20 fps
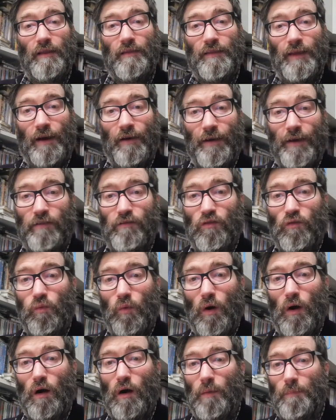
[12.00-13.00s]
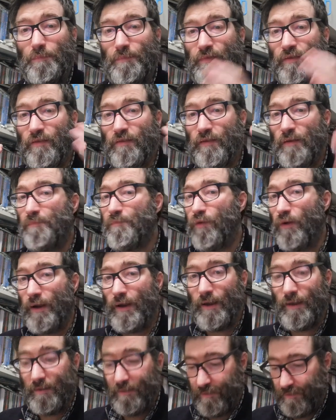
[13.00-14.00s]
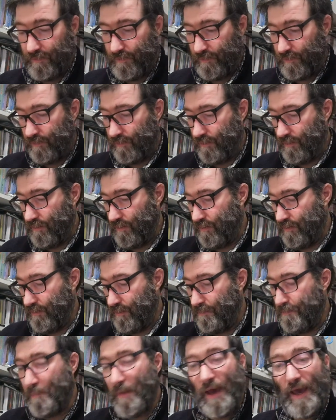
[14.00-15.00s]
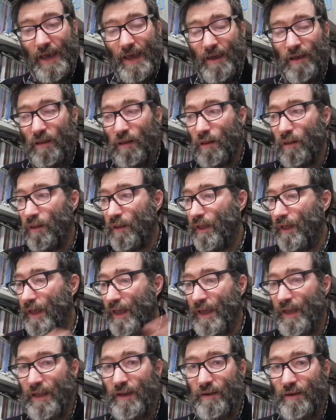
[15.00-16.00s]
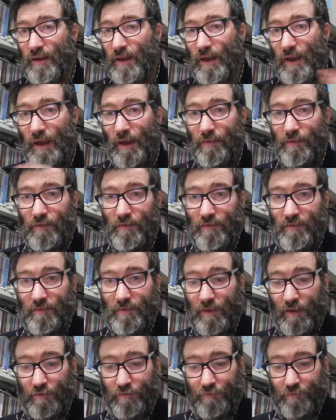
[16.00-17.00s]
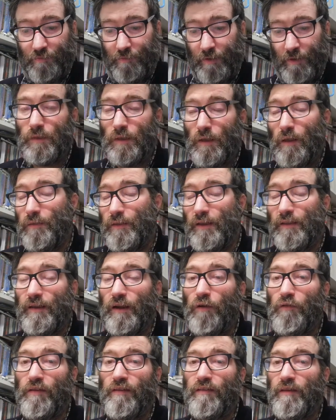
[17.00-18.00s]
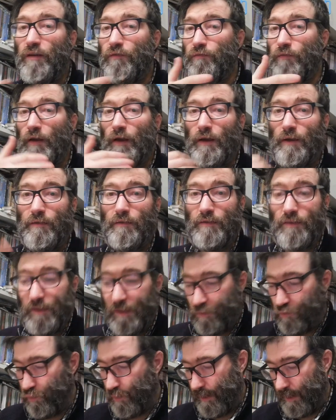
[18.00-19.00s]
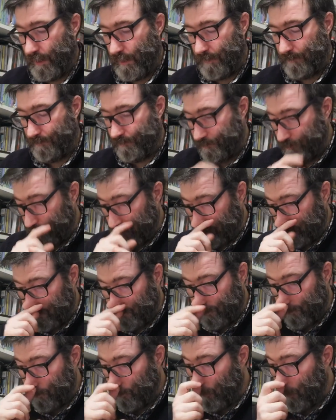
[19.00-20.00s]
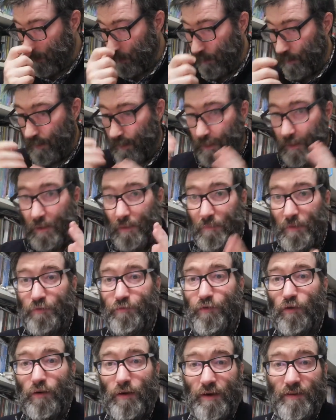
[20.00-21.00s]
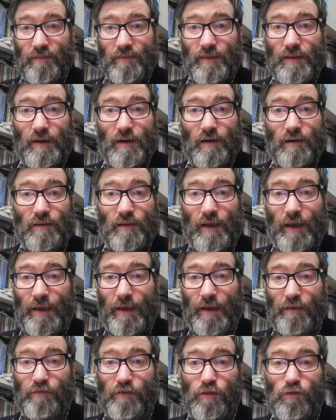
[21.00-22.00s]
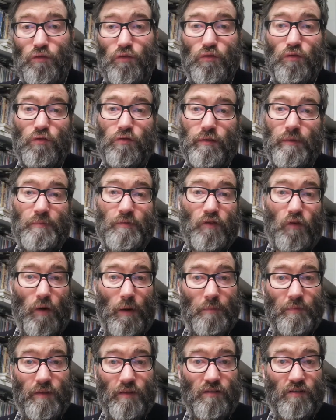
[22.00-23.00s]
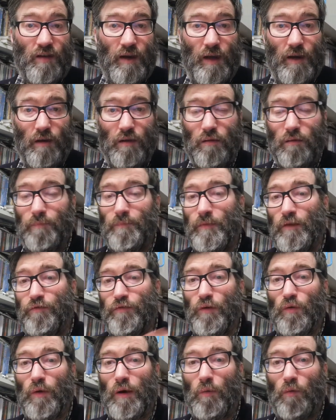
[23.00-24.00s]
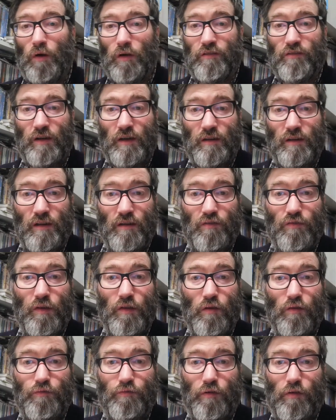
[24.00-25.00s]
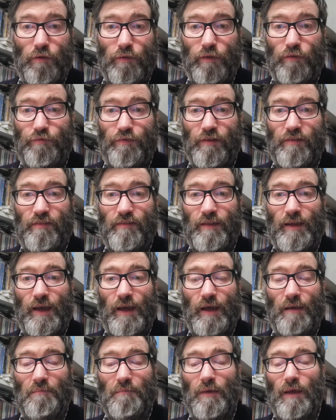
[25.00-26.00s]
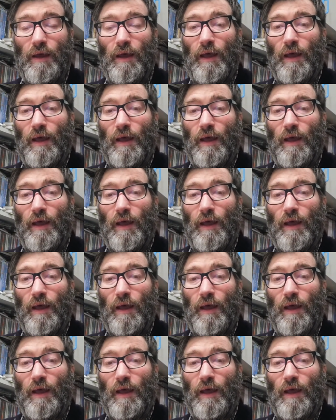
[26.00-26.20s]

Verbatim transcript: direct swaps, surprise uh, mail and other stuff that I received this week. Before I start, I ask you to subscribe to the channel. If you are watching this video for the first time,